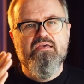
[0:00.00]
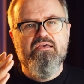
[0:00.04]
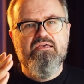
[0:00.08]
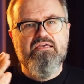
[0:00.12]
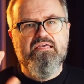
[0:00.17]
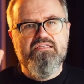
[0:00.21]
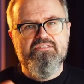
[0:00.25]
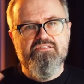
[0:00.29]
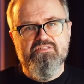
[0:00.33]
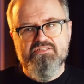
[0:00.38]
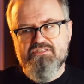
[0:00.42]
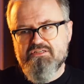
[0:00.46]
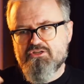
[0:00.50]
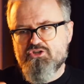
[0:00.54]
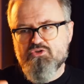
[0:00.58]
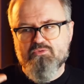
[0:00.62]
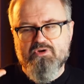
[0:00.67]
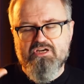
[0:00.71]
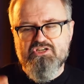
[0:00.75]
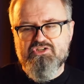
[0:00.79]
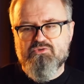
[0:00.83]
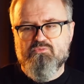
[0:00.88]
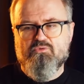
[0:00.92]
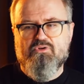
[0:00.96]
it's a
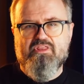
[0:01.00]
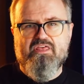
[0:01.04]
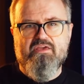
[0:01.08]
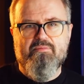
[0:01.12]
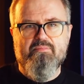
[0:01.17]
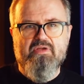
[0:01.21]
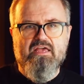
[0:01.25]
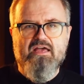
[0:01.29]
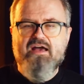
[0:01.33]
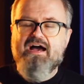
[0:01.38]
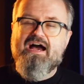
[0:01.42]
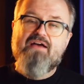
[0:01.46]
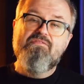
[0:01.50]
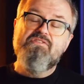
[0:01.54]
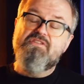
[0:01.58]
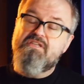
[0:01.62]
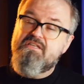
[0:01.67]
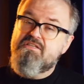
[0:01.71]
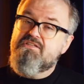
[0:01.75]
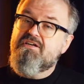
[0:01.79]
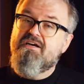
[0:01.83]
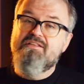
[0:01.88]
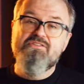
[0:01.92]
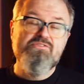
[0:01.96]
situation where they I've
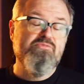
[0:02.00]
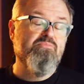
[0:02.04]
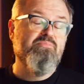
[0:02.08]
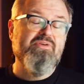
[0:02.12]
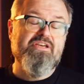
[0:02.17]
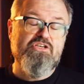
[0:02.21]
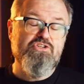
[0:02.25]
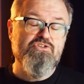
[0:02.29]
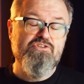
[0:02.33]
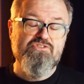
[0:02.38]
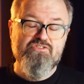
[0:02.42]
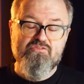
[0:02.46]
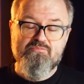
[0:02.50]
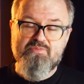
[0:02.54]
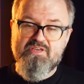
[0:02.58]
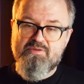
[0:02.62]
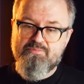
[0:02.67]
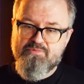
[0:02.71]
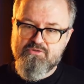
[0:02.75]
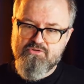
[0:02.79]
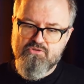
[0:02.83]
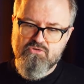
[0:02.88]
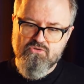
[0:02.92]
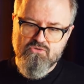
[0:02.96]
seen tons and pictures of
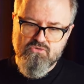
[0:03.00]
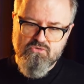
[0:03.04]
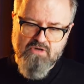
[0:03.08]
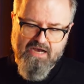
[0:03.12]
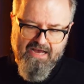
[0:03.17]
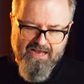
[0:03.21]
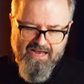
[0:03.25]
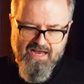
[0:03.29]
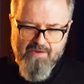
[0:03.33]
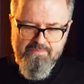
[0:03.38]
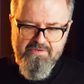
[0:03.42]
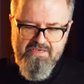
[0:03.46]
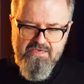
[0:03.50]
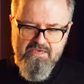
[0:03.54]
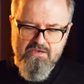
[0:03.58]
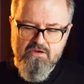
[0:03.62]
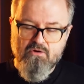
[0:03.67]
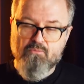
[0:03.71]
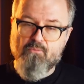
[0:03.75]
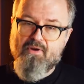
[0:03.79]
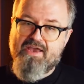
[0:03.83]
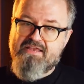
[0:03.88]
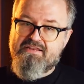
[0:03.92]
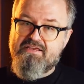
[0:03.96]
people who hobby
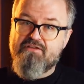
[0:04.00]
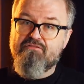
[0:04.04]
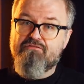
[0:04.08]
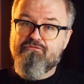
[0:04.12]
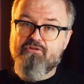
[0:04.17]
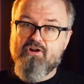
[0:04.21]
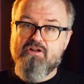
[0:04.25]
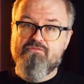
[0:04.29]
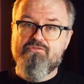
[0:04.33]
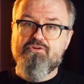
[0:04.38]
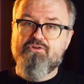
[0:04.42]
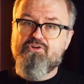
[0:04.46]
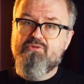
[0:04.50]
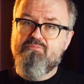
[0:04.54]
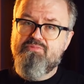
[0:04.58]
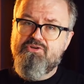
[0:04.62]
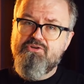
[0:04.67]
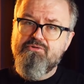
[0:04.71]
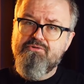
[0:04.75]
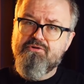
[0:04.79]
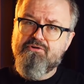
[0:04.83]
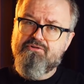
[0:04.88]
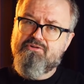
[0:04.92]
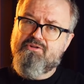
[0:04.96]
right in front of their
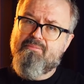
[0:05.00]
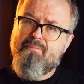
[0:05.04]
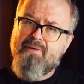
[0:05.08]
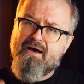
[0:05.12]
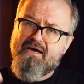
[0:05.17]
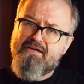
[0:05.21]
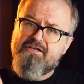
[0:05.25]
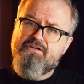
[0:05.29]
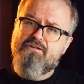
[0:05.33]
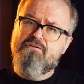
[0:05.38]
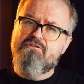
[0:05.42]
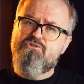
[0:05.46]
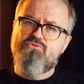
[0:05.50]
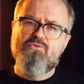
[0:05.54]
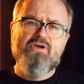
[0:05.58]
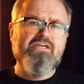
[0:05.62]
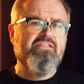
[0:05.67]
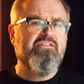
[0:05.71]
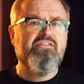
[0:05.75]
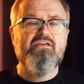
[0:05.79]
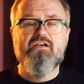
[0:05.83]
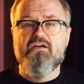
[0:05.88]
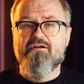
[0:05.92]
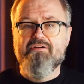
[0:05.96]
computer and the monitor is
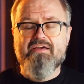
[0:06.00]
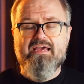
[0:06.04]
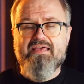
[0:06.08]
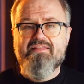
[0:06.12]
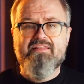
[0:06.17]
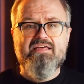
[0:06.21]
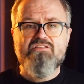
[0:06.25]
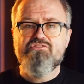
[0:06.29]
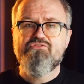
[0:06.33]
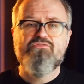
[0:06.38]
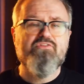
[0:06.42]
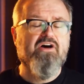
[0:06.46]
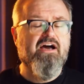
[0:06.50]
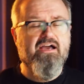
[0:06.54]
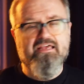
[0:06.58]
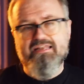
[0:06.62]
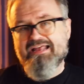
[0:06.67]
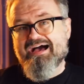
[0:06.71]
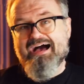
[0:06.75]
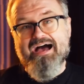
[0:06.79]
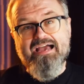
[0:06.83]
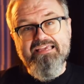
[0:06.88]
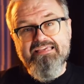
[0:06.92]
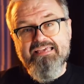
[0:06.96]
right there, and that's
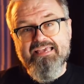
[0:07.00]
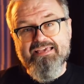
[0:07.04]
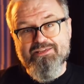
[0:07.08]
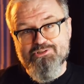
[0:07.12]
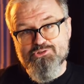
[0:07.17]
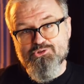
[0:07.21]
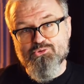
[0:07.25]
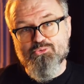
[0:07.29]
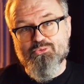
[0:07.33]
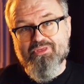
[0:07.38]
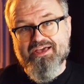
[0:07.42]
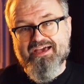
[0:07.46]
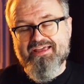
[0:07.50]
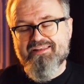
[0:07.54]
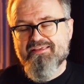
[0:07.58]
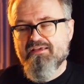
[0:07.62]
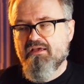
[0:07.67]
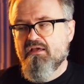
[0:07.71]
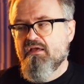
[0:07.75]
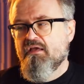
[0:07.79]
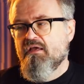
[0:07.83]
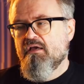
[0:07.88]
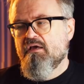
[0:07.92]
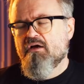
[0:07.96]
fine. I can't do that.
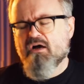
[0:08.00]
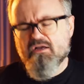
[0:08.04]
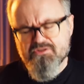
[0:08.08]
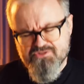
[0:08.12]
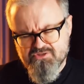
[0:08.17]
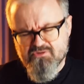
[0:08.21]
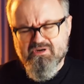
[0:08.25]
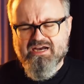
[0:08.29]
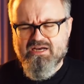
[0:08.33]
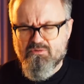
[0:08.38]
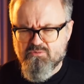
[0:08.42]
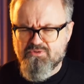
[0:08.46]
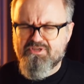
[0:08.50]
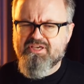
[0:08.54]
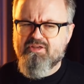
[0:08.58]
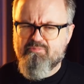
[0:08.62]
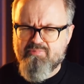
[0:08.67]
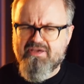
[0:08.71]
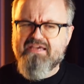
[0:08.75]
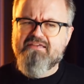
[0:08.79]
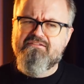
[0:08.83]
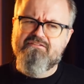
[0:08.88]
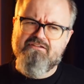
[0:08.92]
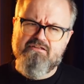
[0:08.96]
Also, I will get
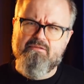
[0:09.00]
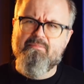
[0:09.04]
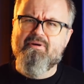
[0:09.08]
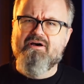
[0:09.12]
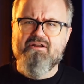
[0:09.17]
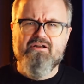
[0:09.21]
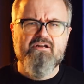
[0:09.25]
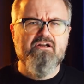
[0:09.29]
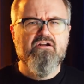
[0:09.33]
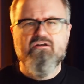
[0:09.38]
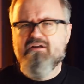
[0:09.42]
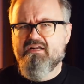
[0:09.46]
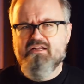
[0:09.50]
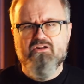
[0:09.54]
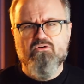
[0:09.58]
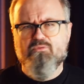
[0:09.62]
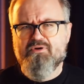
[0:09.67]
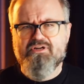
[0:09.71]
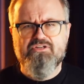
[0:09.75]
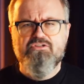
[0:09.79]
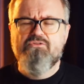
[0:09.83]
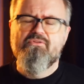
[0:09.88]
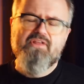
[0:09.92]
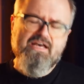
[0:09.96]
paint on the monitor and I don't
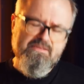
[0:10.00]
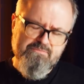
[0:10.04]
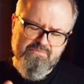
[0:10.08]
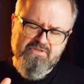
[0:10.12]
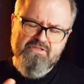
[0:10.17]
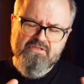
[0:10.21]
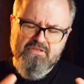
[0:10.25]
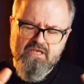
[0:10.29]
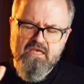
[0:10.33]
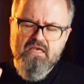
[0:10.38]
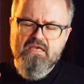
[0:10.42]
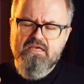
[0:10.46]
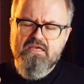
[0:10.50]
want to do that. But